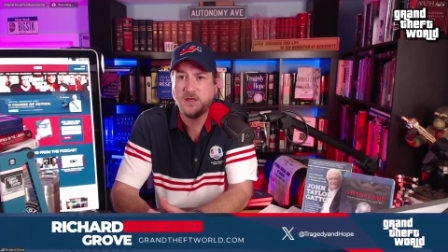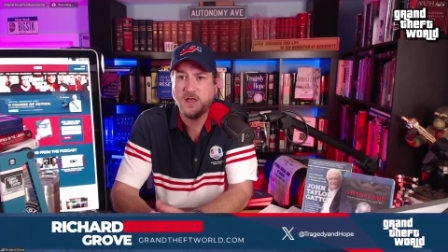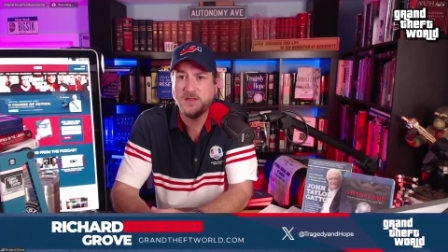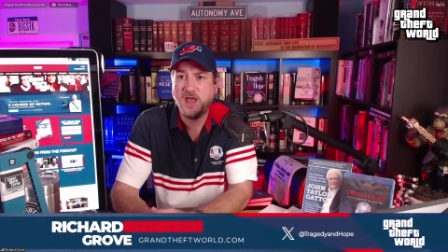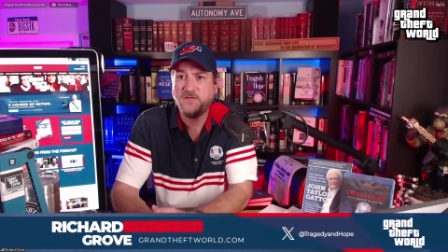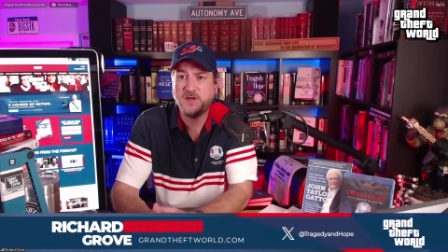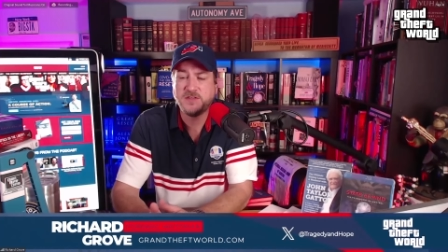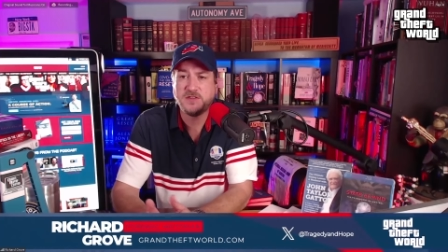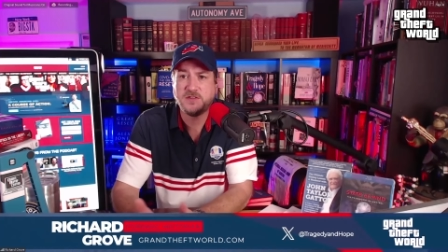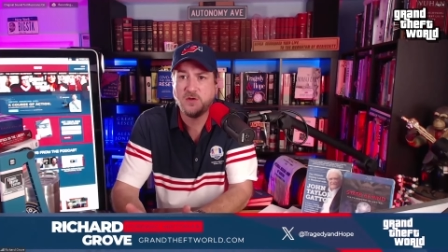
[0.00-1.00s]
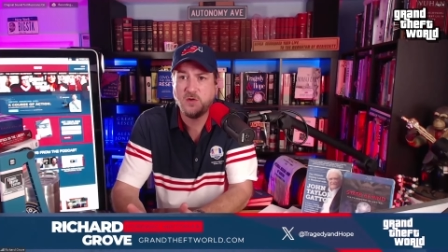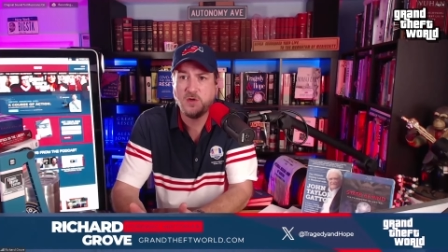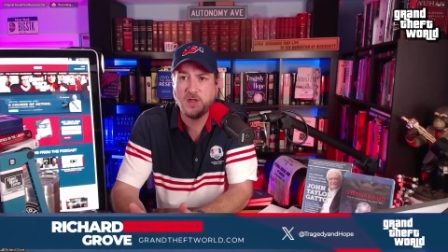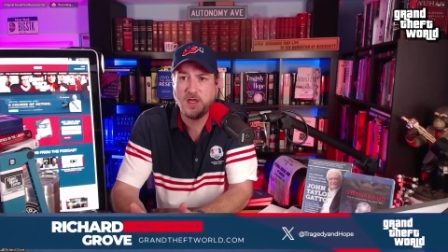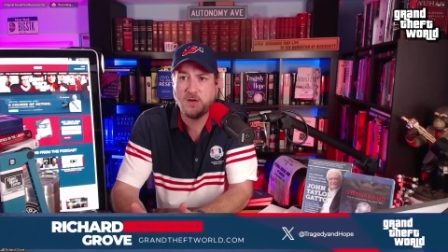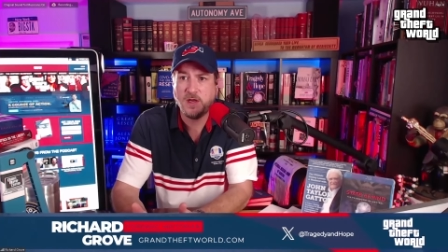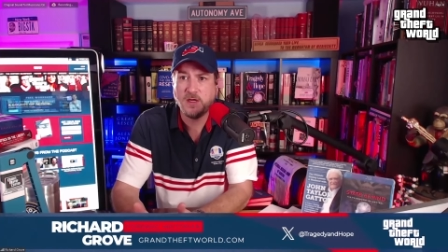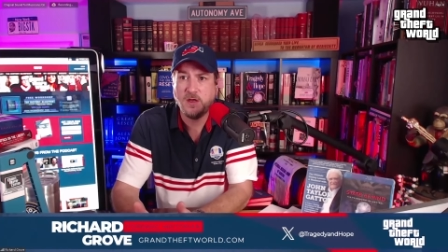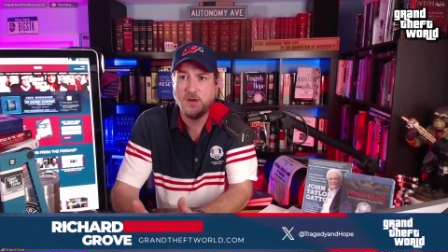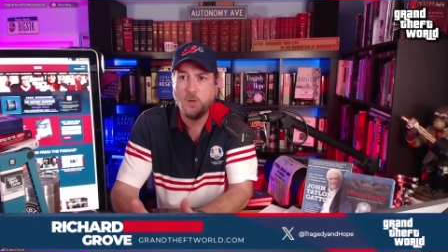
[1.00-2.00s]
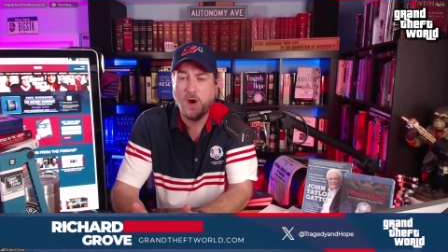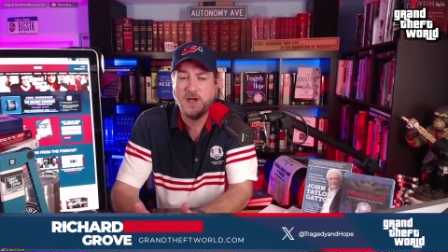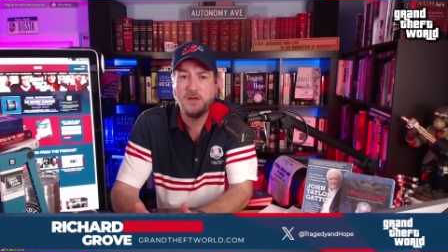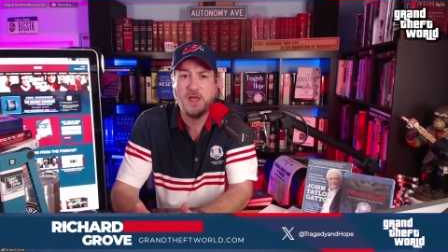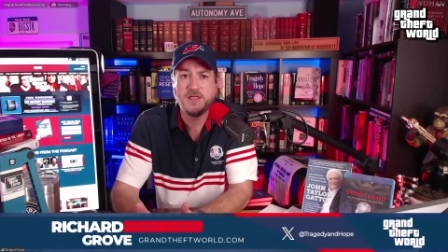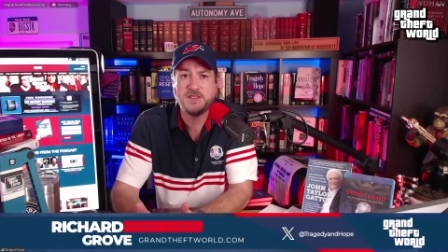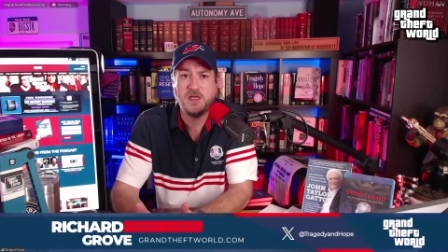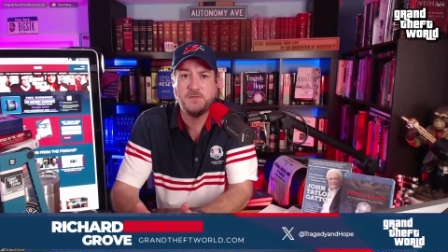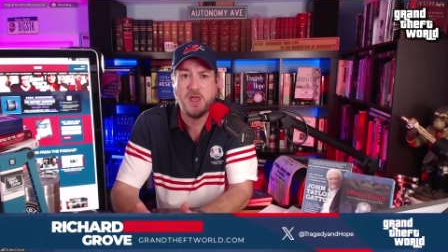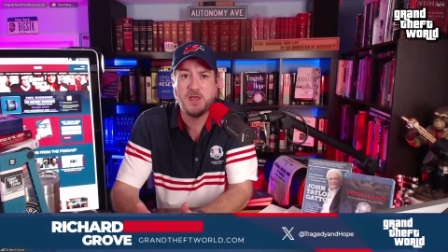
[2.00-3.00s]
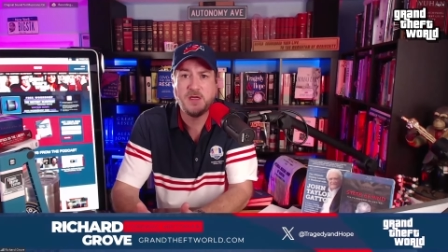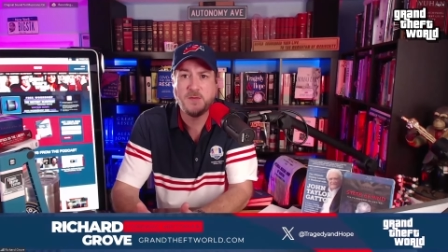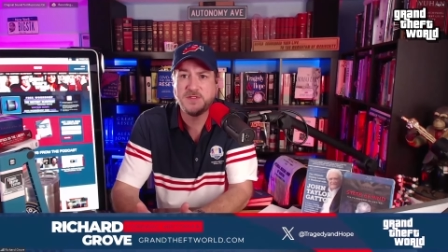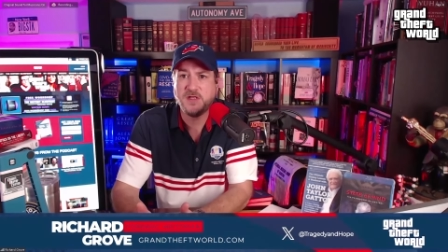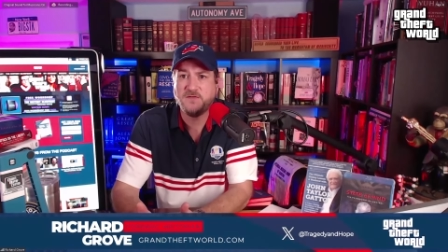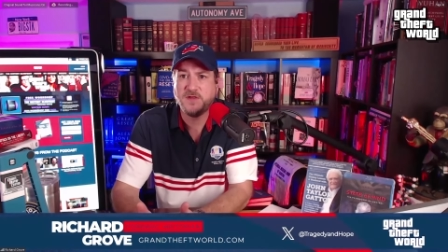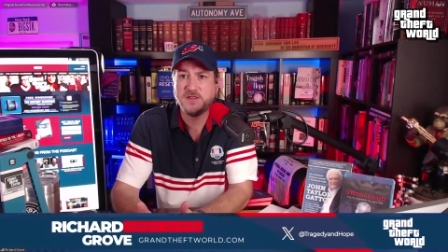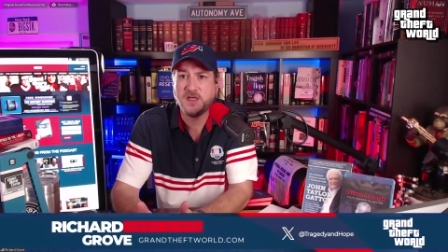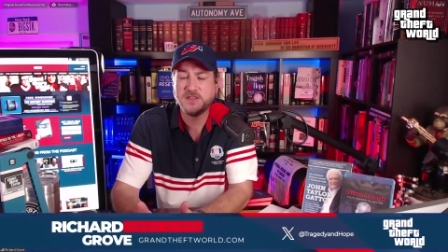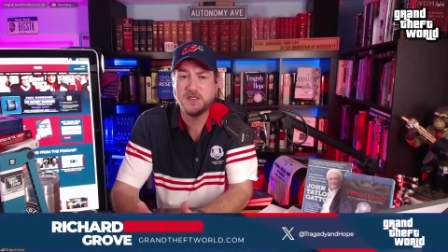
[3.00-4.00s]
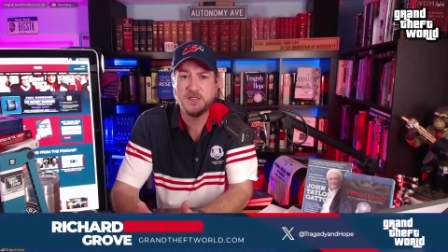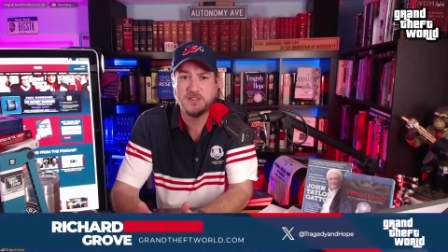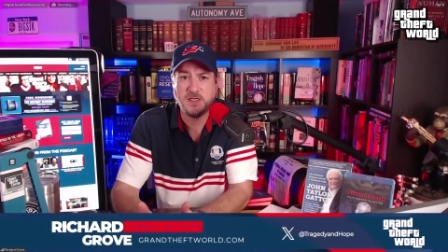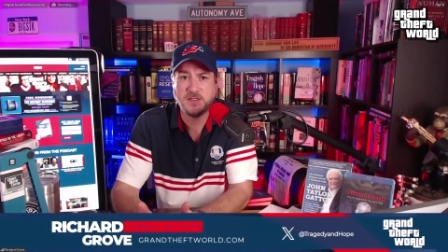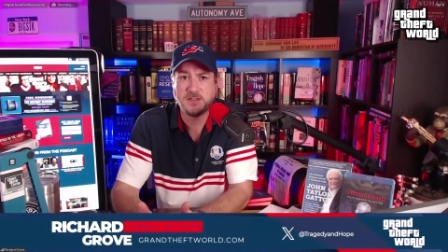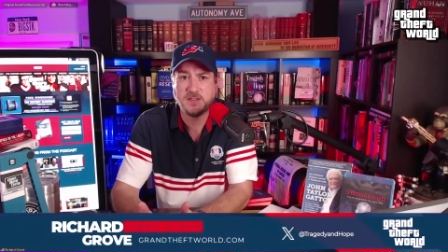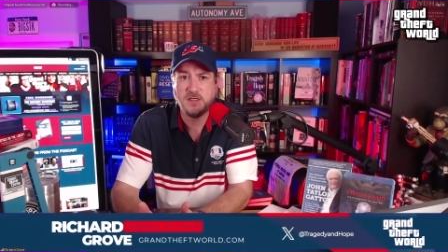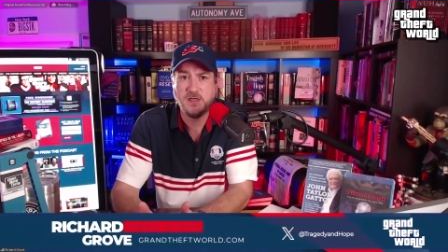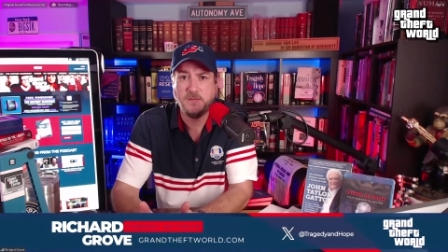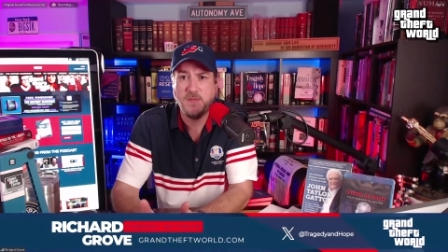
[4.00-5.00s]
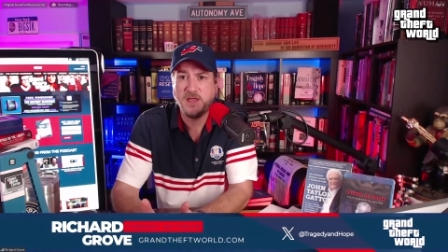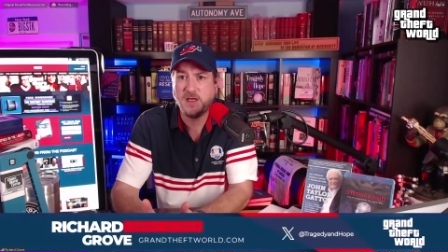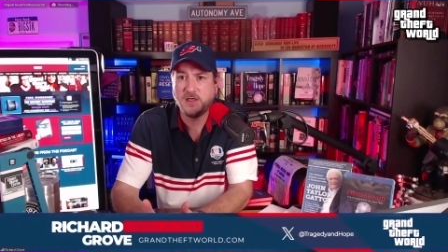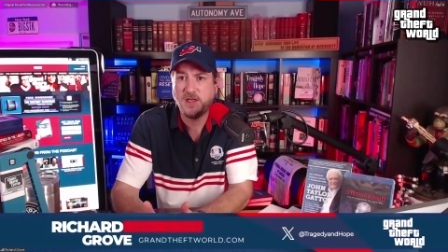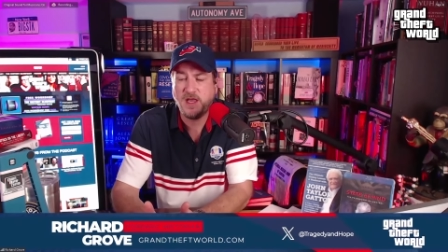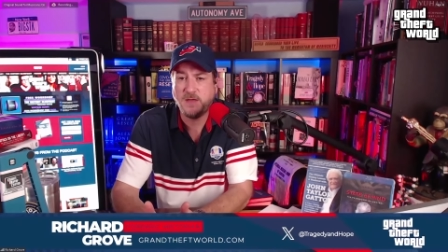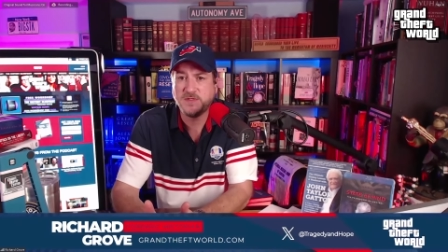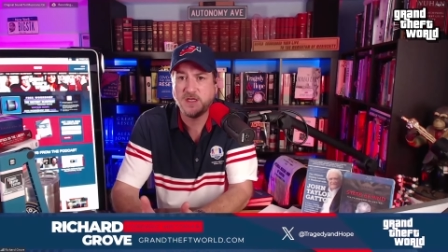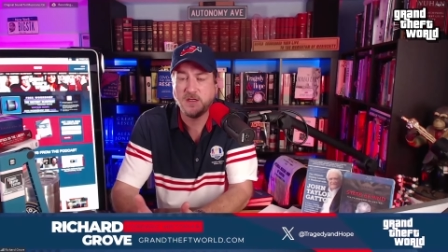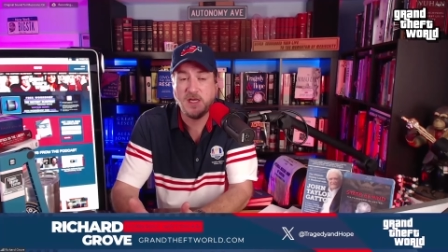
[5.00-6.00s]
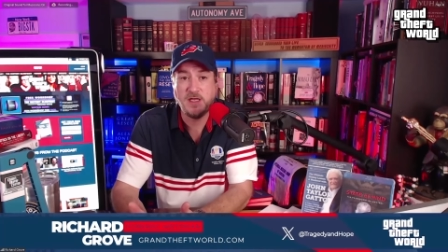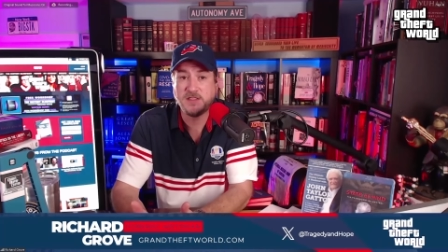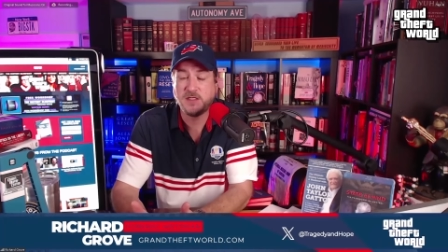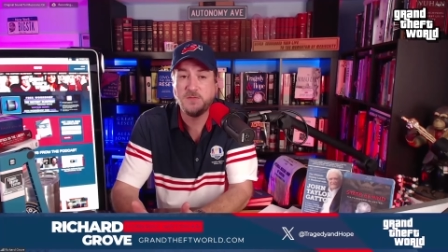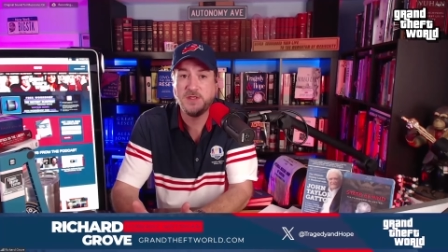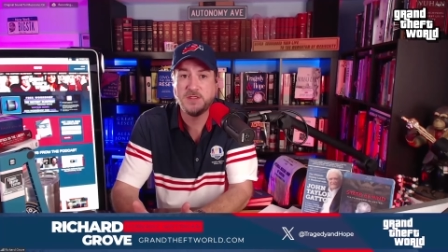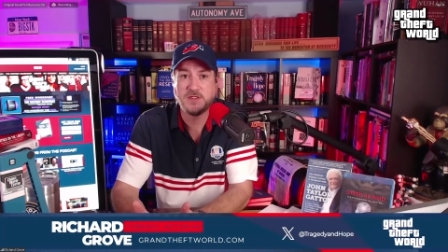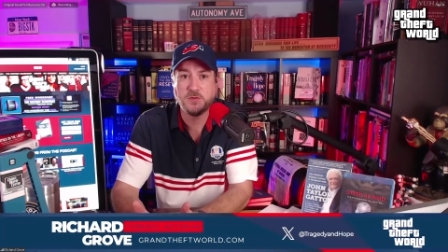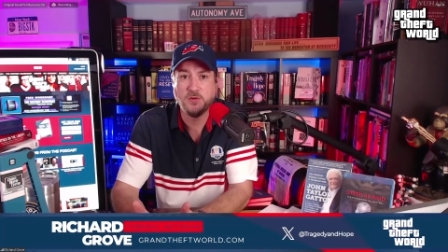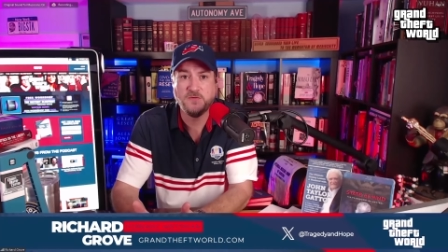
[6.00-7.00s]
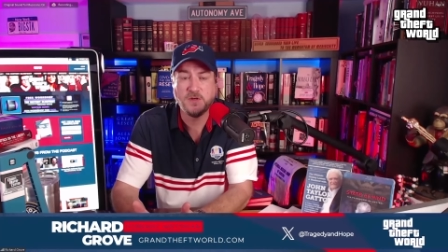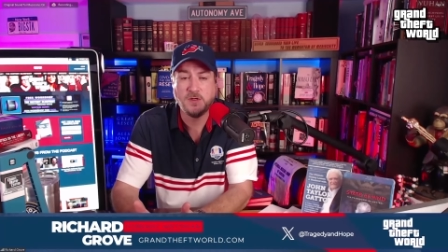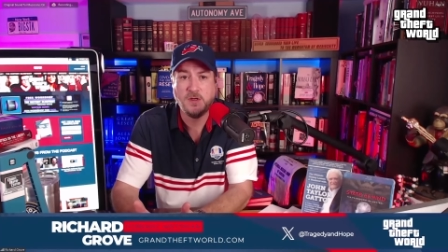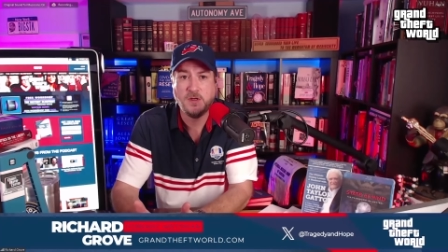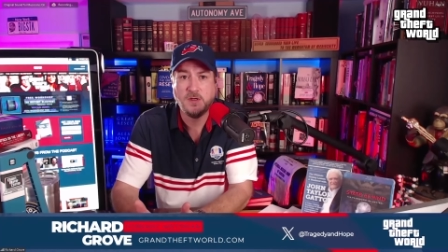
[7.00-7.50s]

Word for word: and the evidence is so glaring, why do you guys keep making up stuff that doesn't exist, making claims that can easily be disproven?